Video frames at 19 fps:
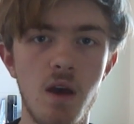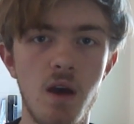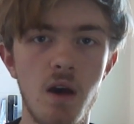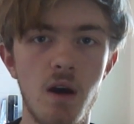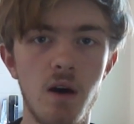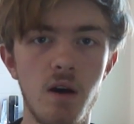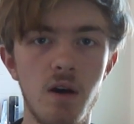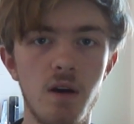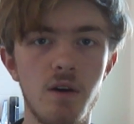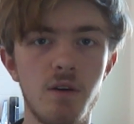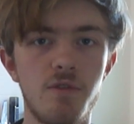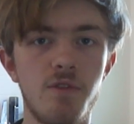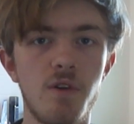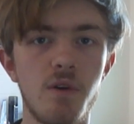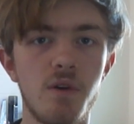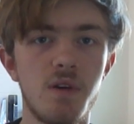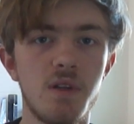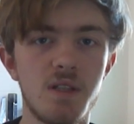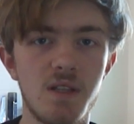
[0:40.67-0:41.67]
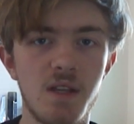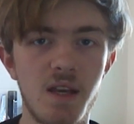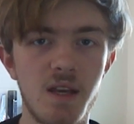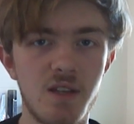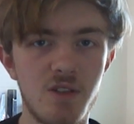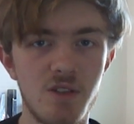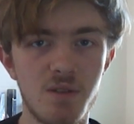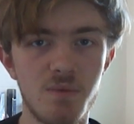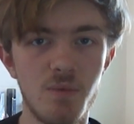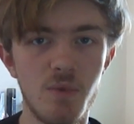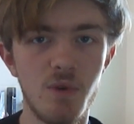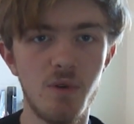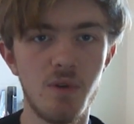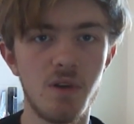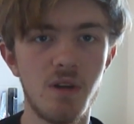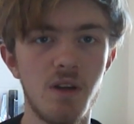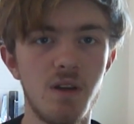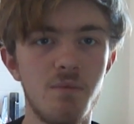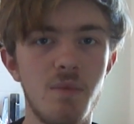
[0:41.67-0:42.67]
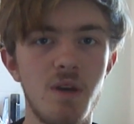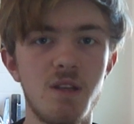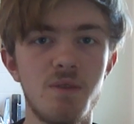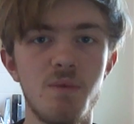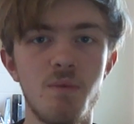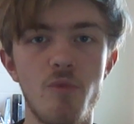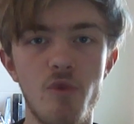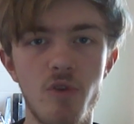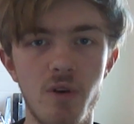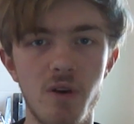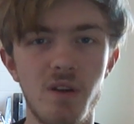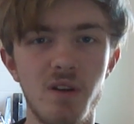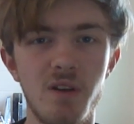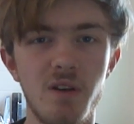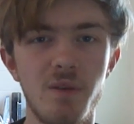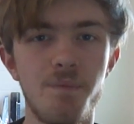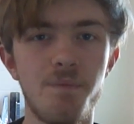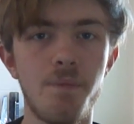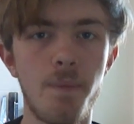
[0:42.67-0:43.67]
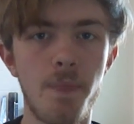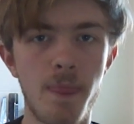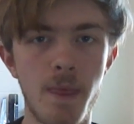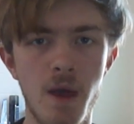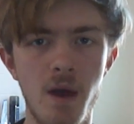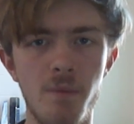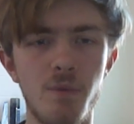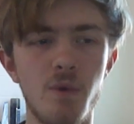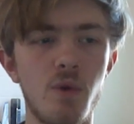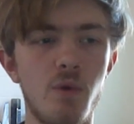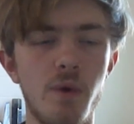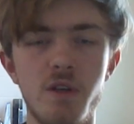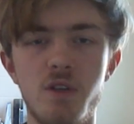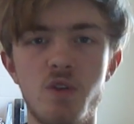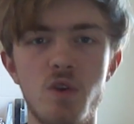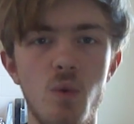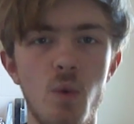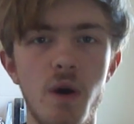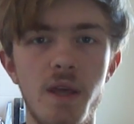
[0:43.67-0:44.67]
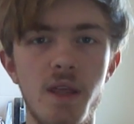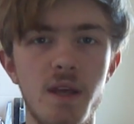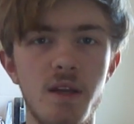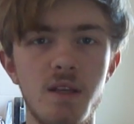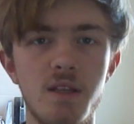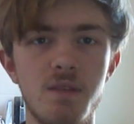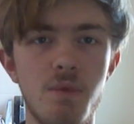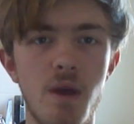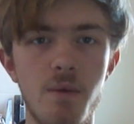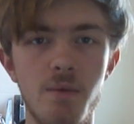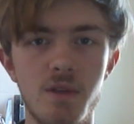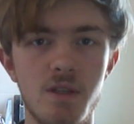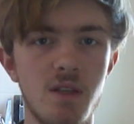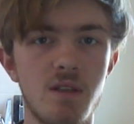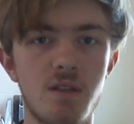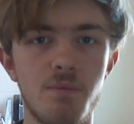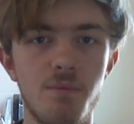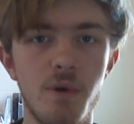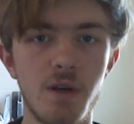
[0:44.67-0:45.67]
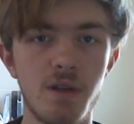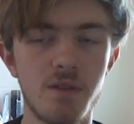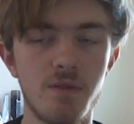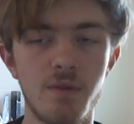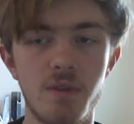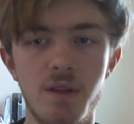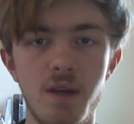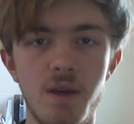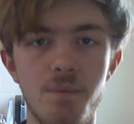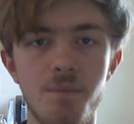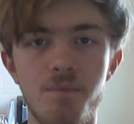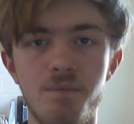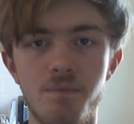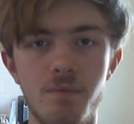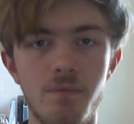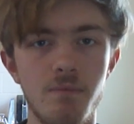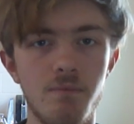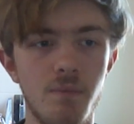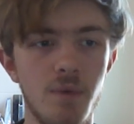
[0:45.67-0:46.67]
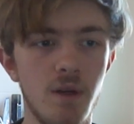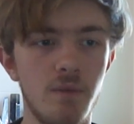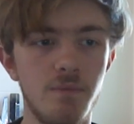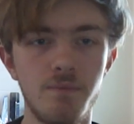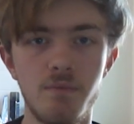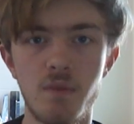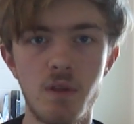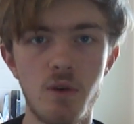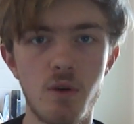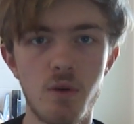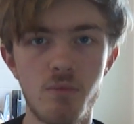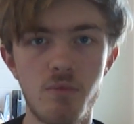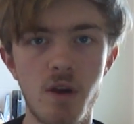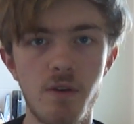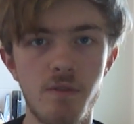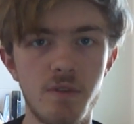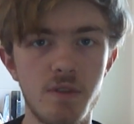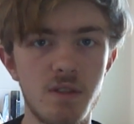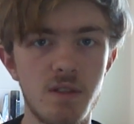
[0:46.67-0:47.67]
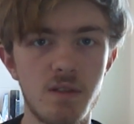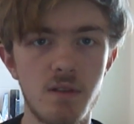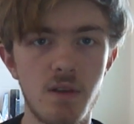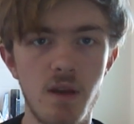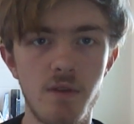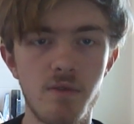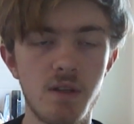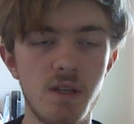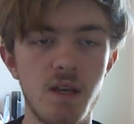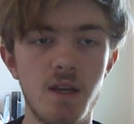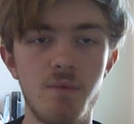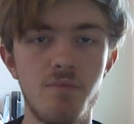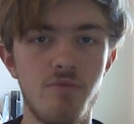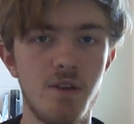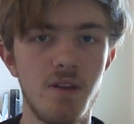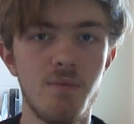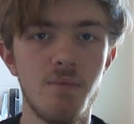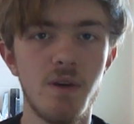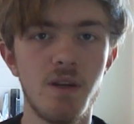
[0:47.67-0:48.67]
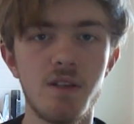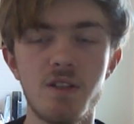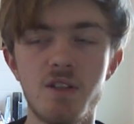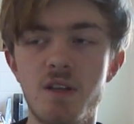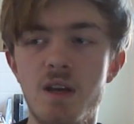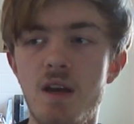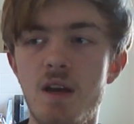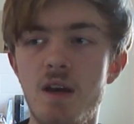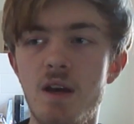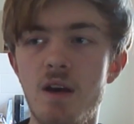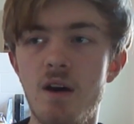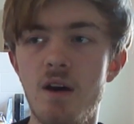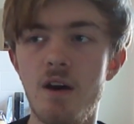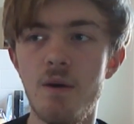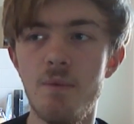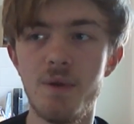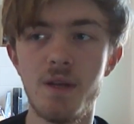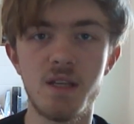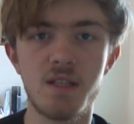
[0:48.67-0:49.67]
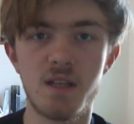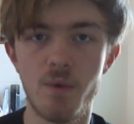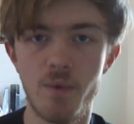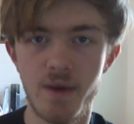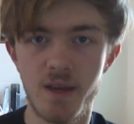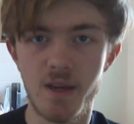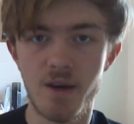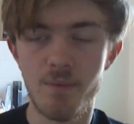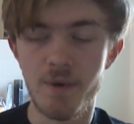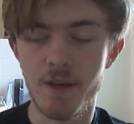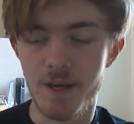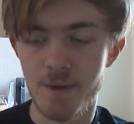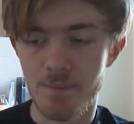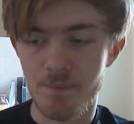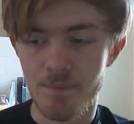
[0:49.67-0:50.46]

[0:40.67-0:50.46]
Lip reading: focus and like just more, kind of makes me more alert. Not quite sure why that is. Maybe it's just a personal thing. But cook breakfast every day, pretty much, unless I wake up late.